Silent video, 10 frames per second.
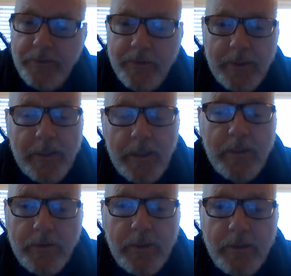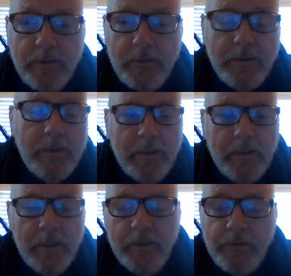Certainly not Jesus.
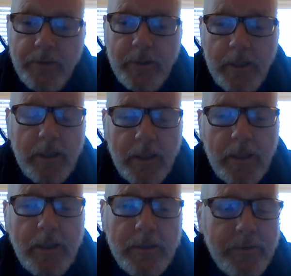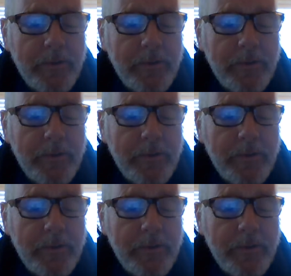Certainly not God,